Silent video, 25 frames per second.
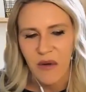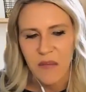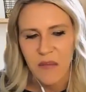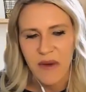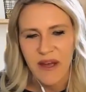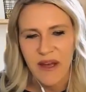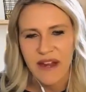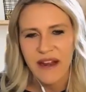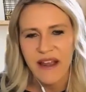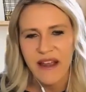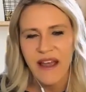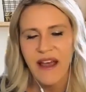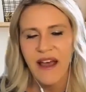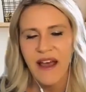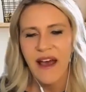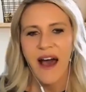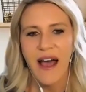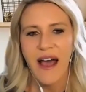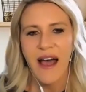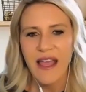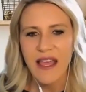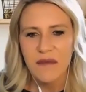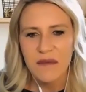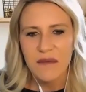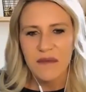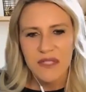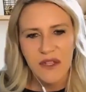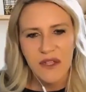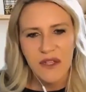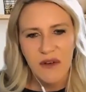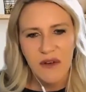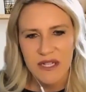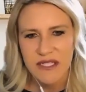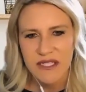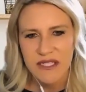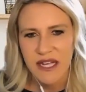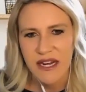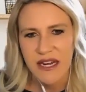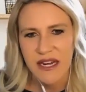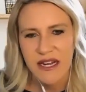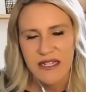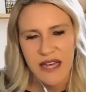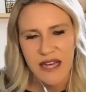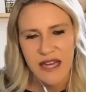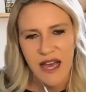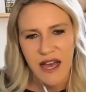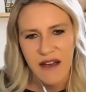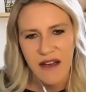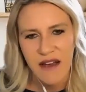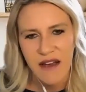But I am so excited to
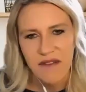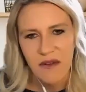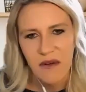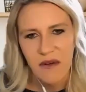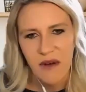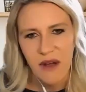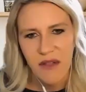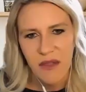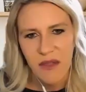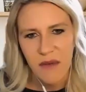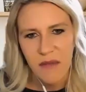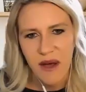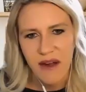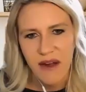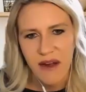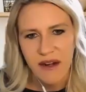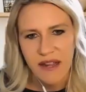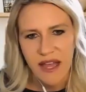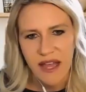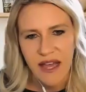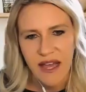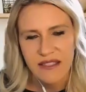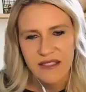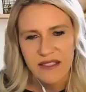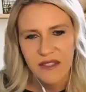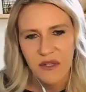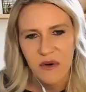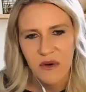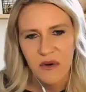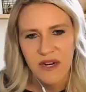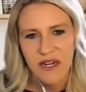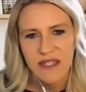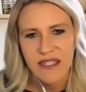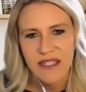have you on the podcast, Lauren,